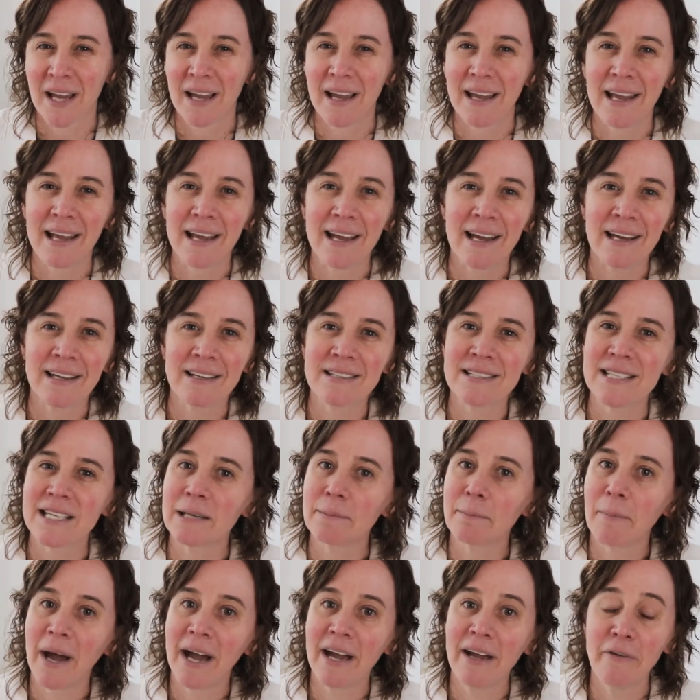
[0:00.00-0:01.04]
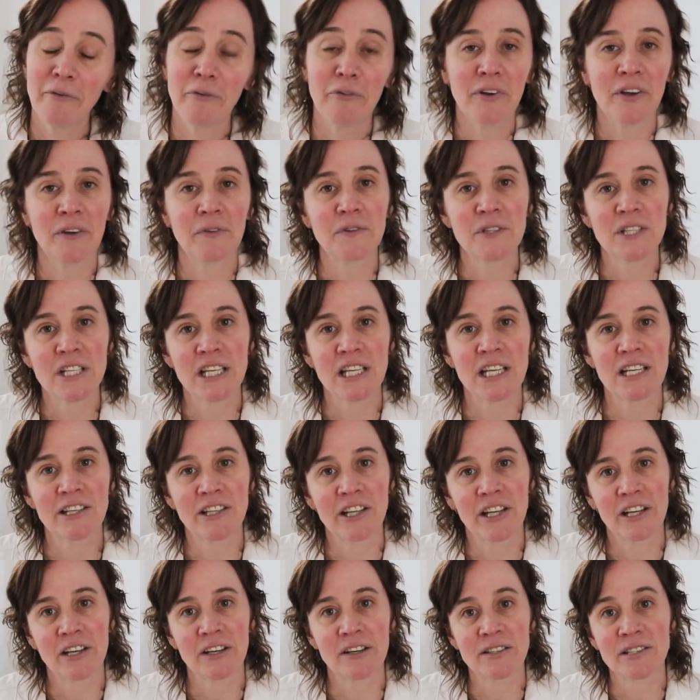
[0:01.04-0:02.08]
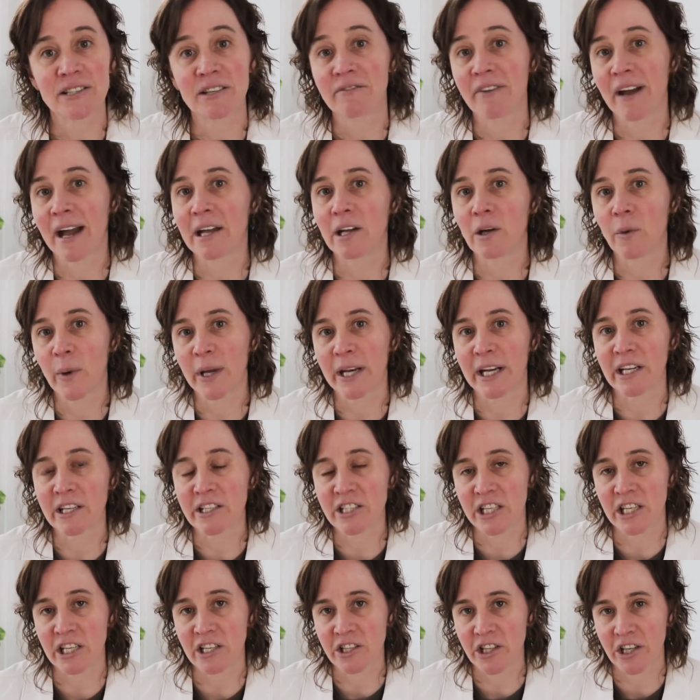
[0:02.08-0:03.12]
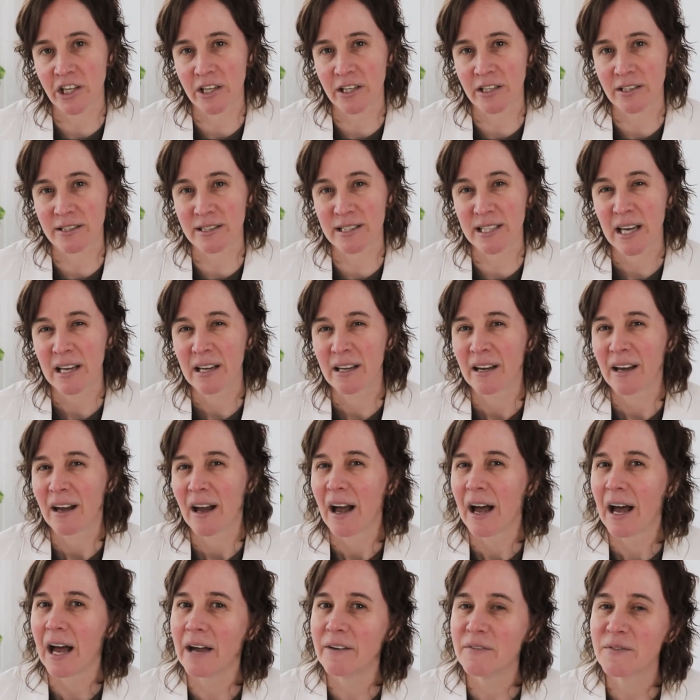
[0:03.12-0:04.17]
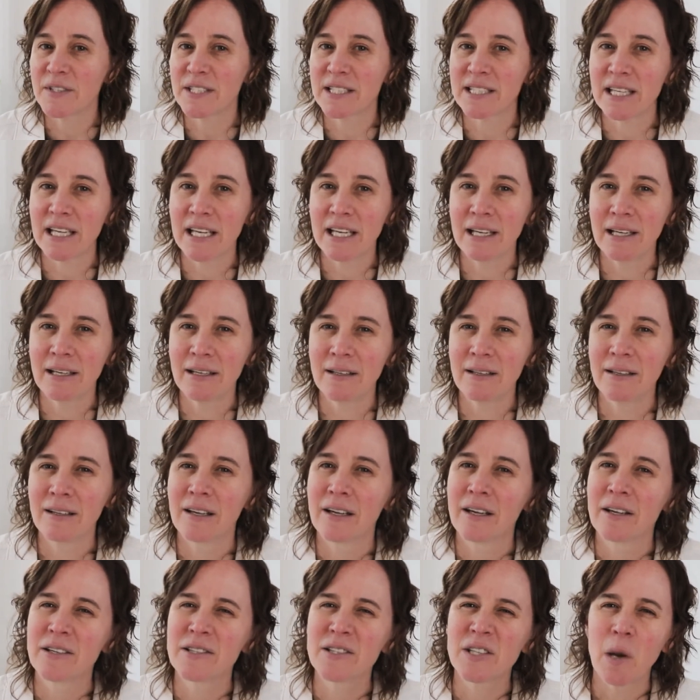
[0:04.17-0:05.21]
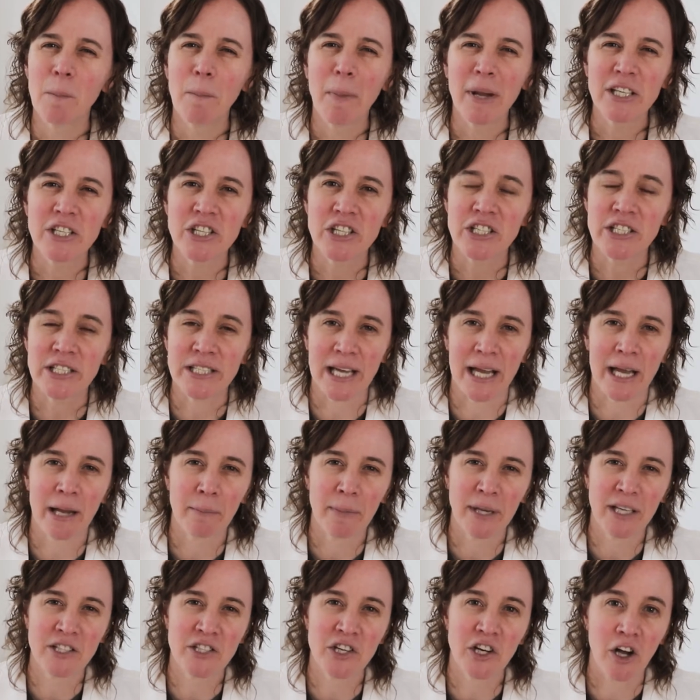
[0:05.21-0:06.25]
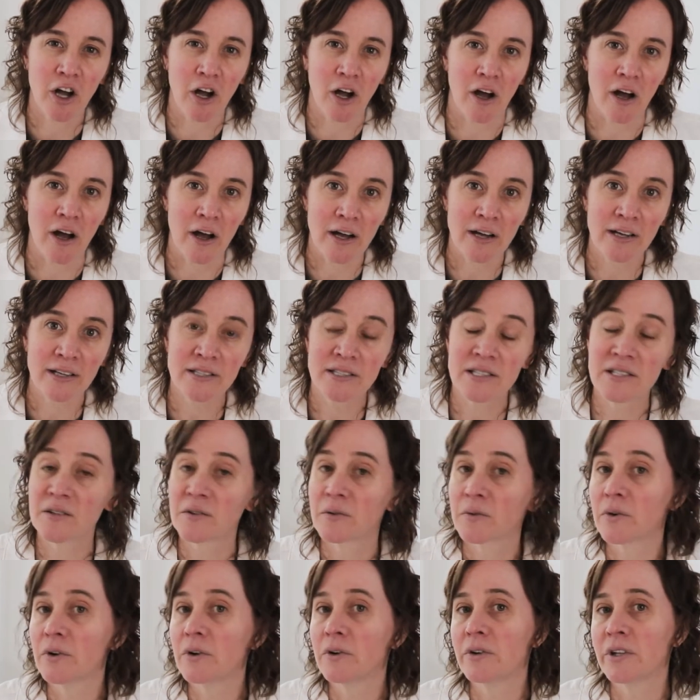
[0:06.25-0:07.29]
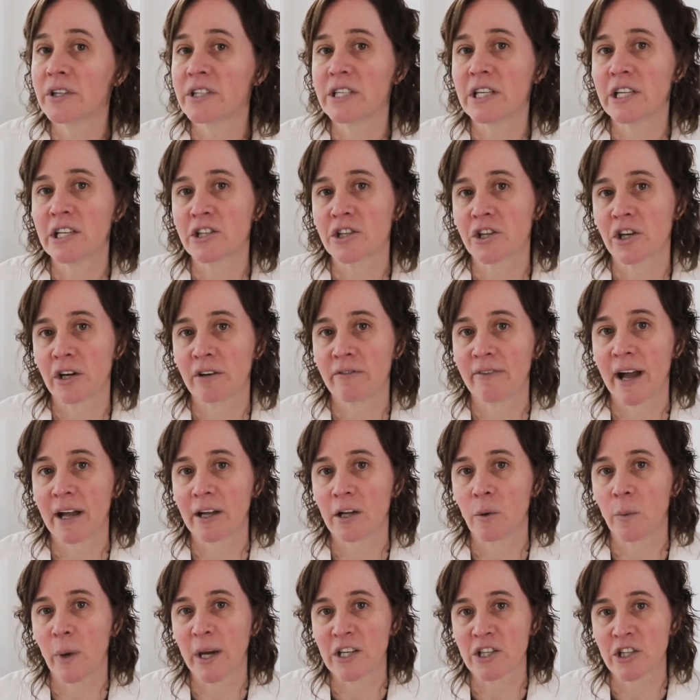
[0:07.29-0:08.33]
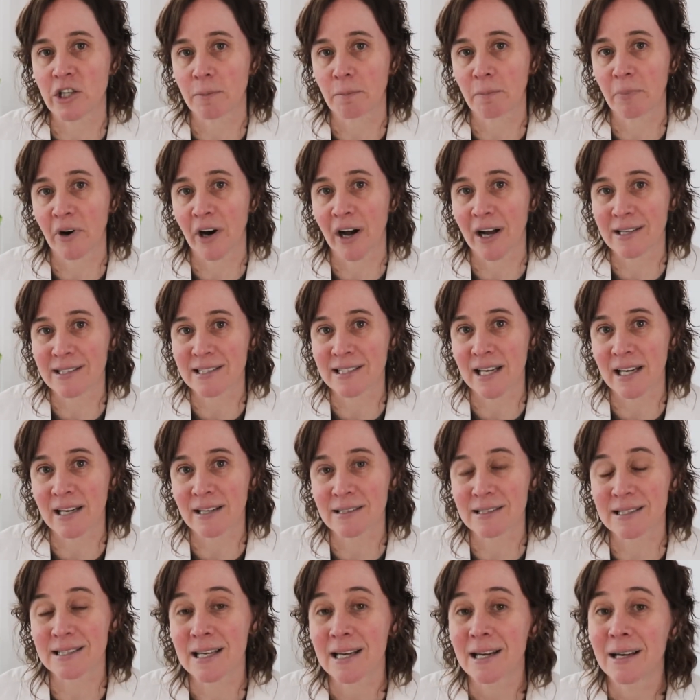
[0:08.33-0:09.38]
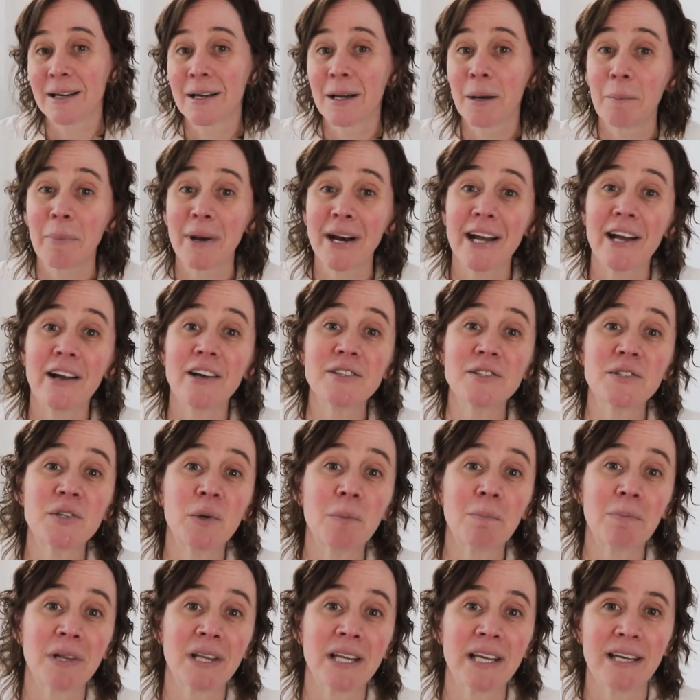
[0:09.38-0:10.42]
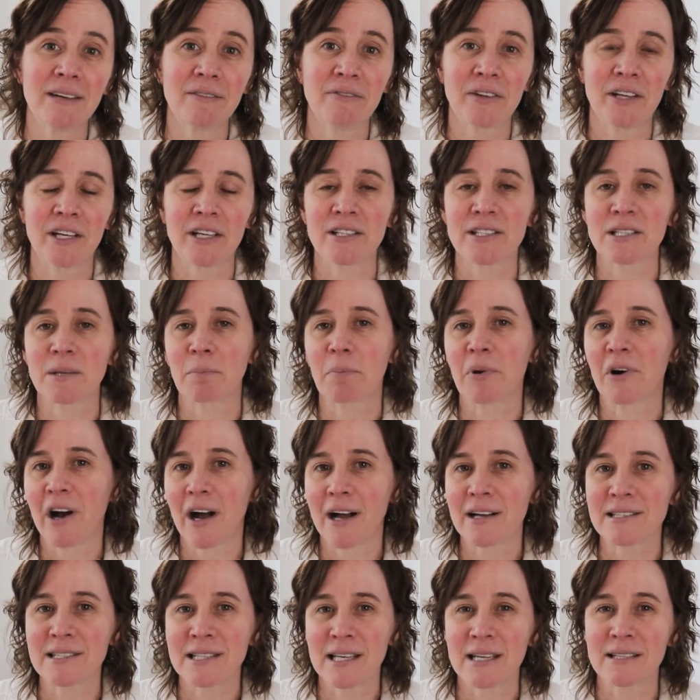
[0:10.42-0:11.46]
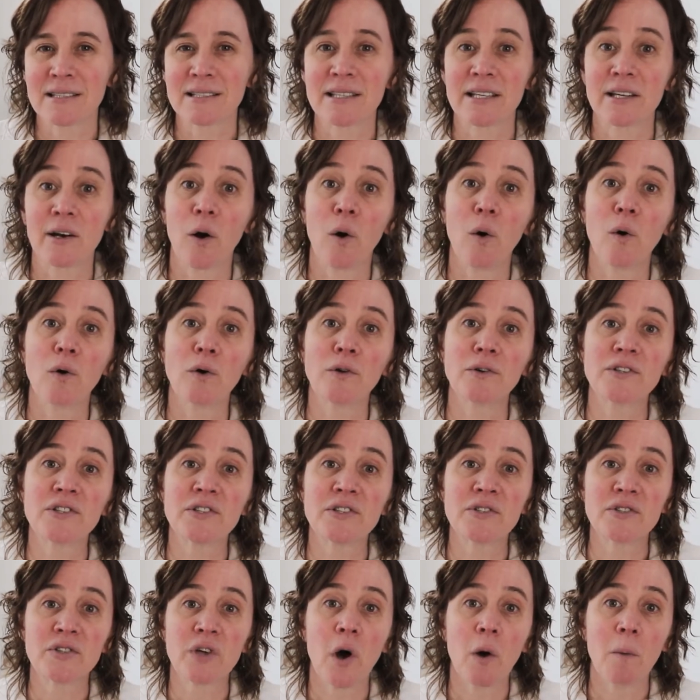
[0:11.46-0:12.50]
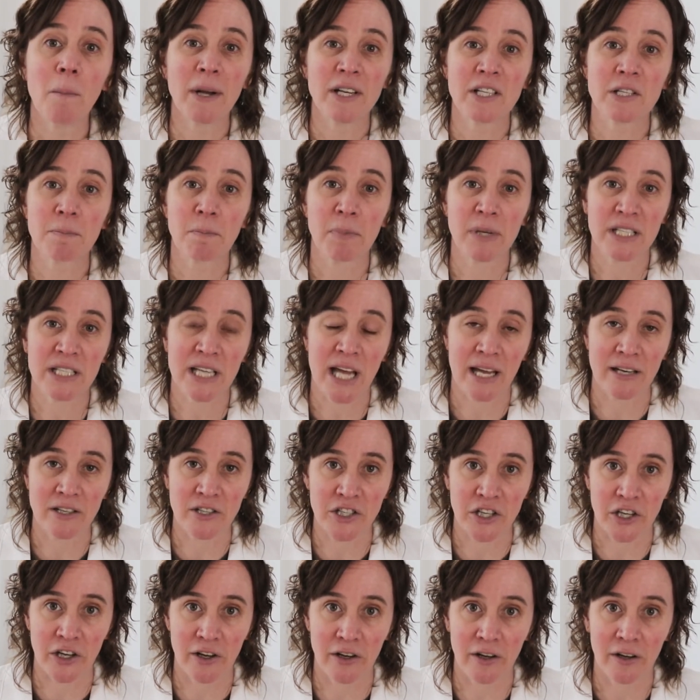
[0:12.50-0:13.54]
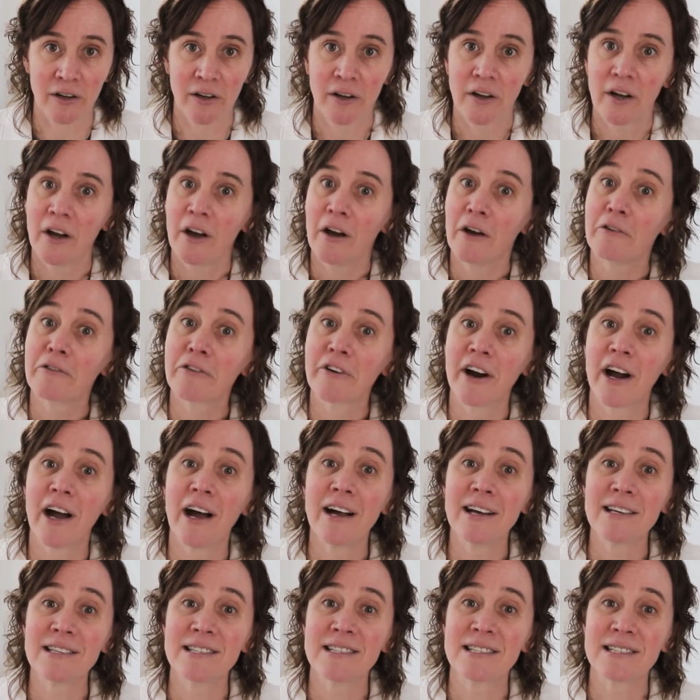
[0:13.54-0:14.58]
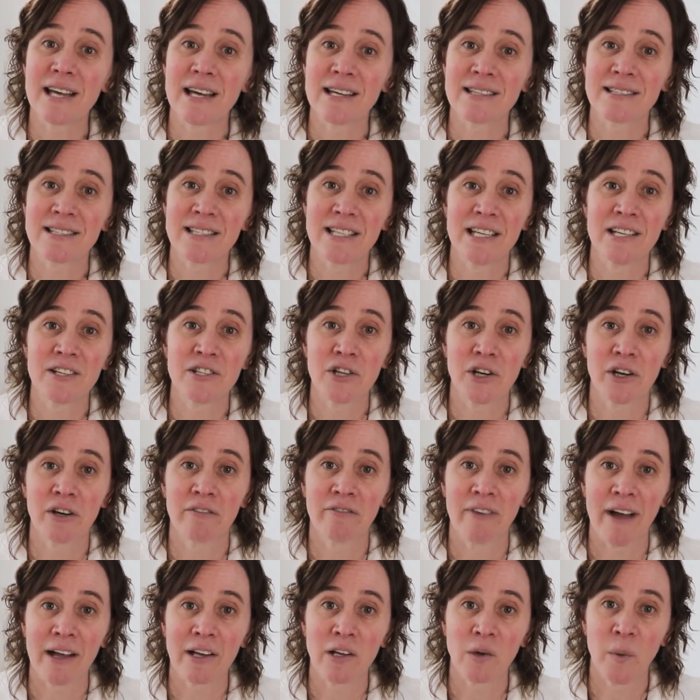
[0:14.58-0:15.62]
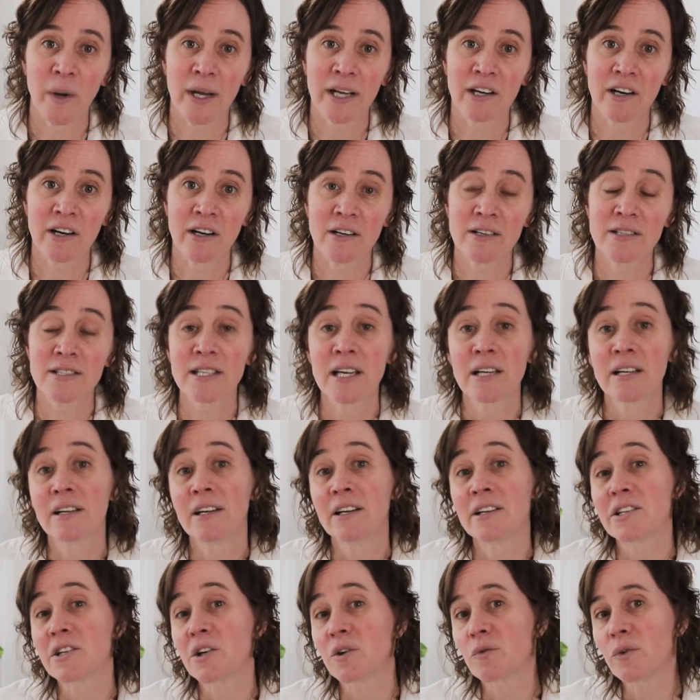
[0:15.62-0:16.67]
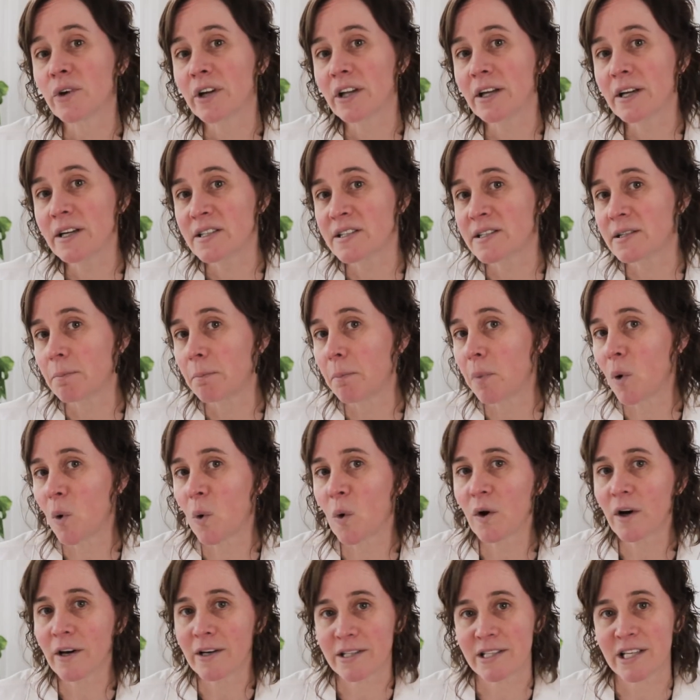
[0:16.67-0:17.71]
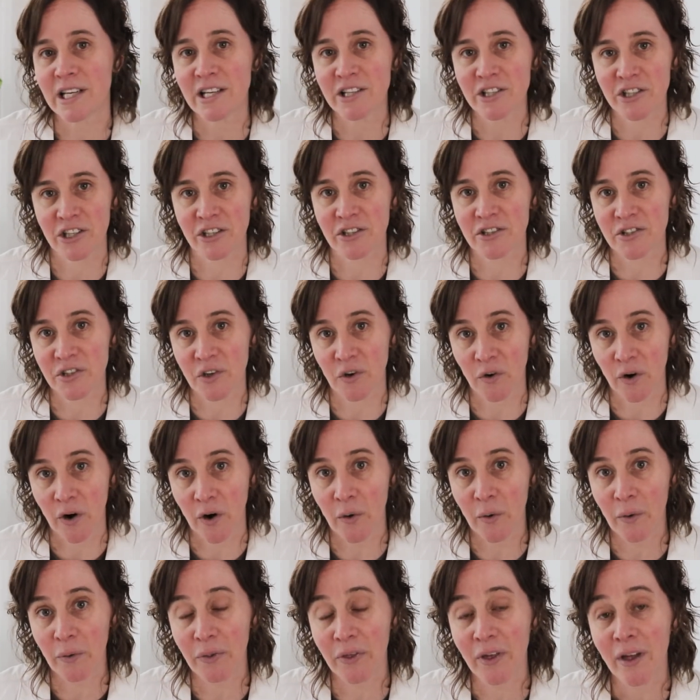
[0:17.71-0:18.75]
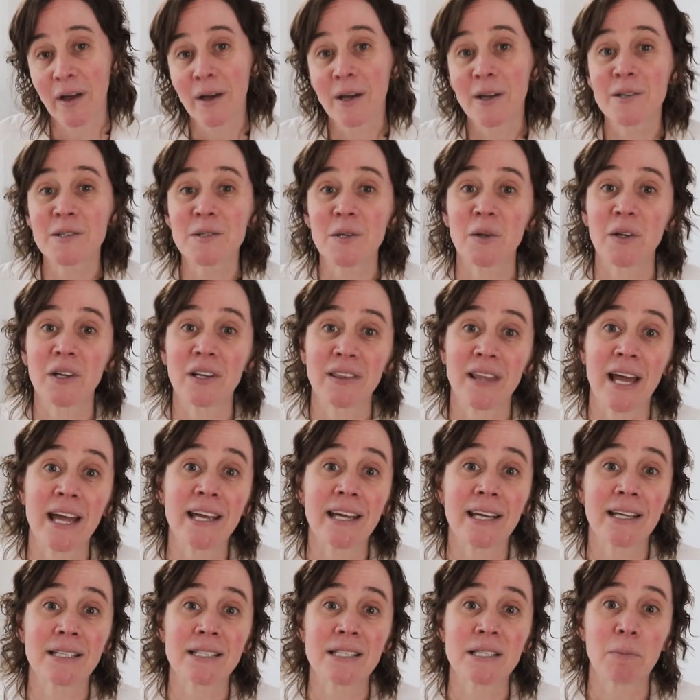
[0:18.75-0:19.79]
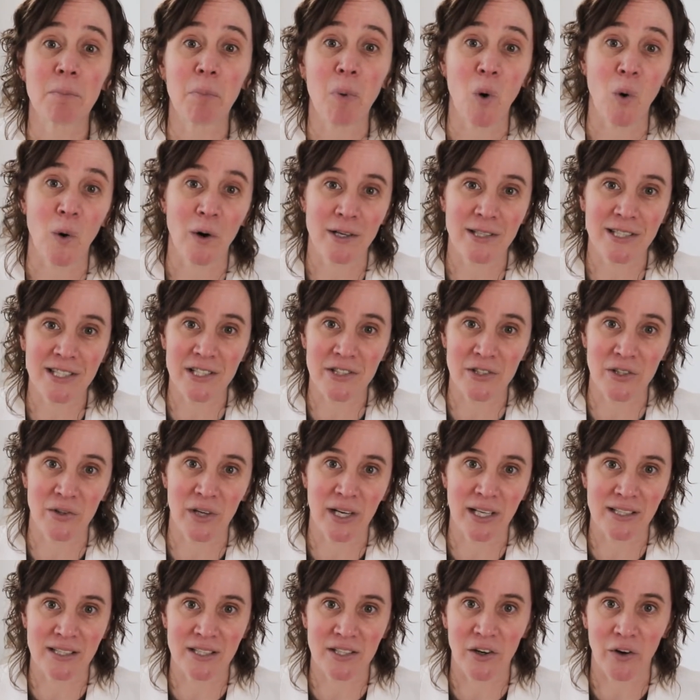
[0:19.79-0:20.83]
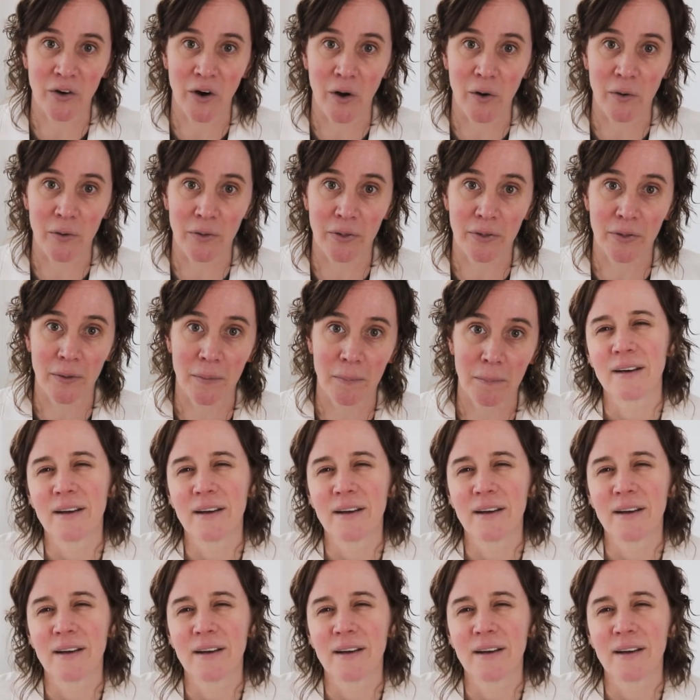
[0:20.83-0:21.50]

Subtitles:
and in my 15 years evaluating teachers, I've seen so much damage caused through the teacher evaluation process, but I also believe that it's a process that holds so much potential for us as teacher evaluators to really support teachers' growth so that they can support students' growth.